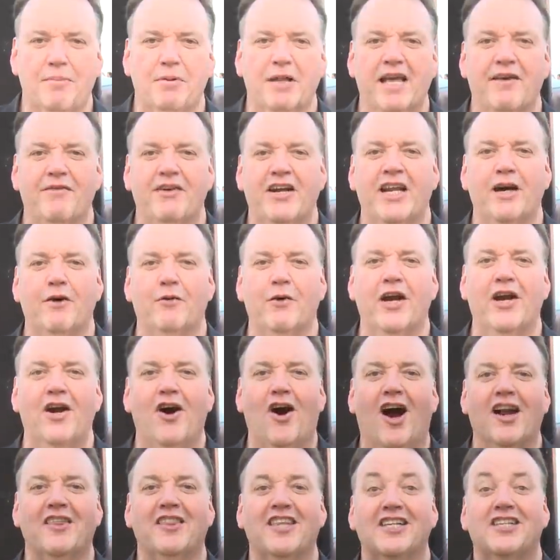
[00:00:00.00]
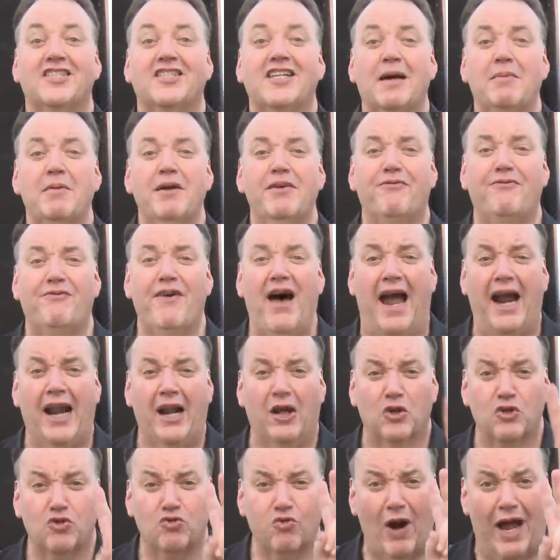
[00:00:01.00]
believe it. Here we are, the
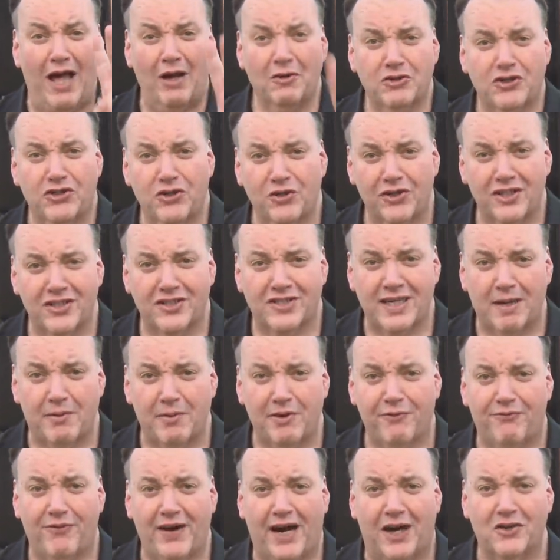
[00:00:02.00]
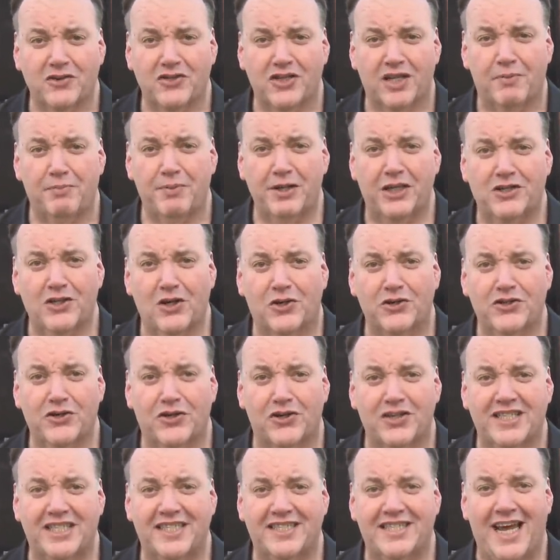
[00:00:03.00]
semifinals, round two of the semifinals of the Big Joe
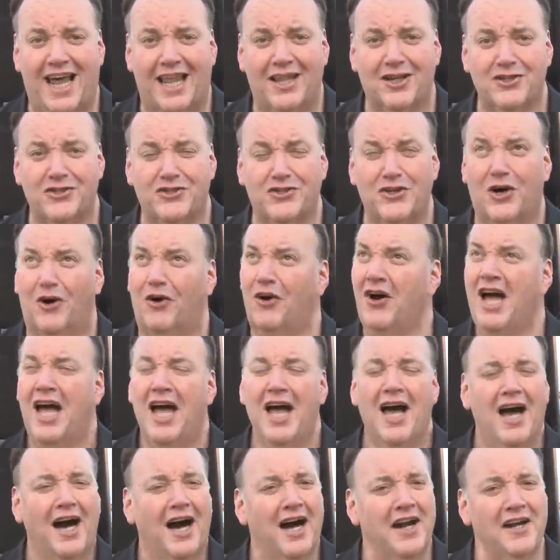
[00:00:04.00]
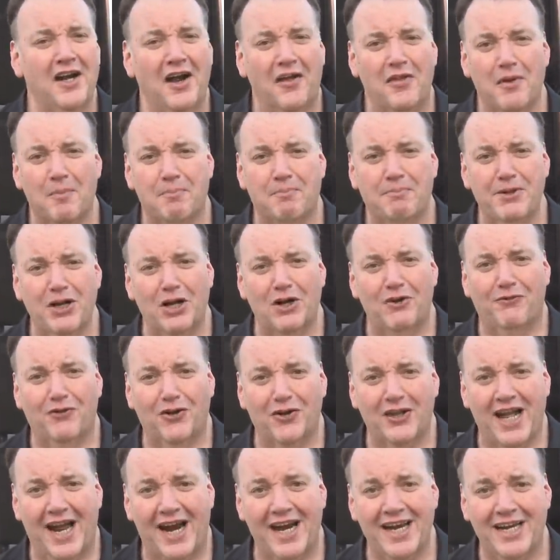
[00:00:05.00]
Jersey Talent Show. Another
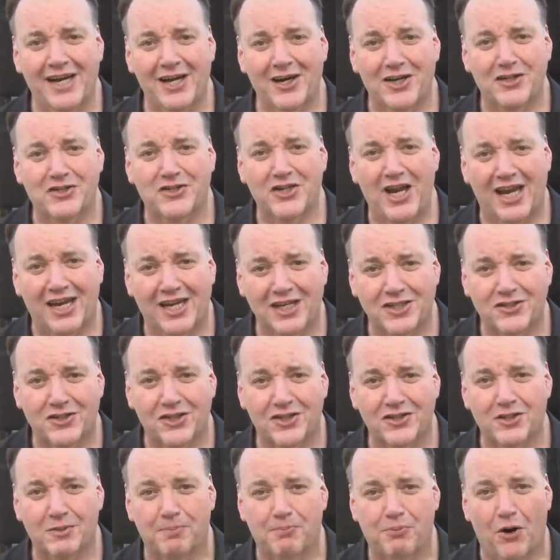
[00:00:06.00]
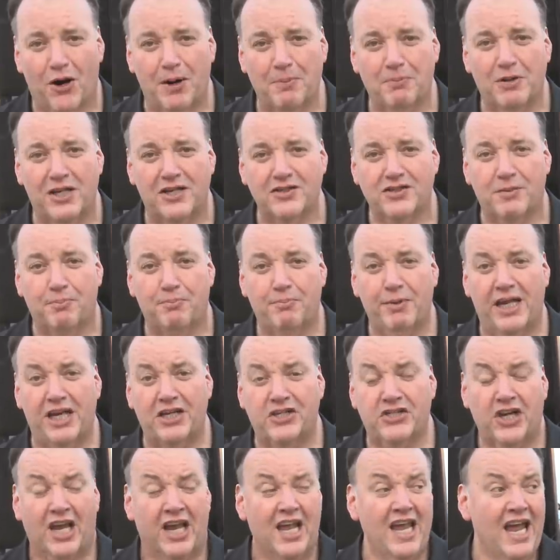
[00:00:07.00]
beautiful night here at Jenkinson's in Point Pleasant
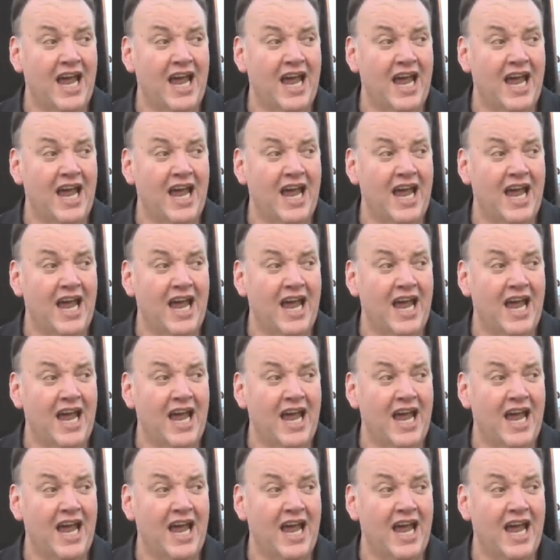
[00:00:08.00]
Beach.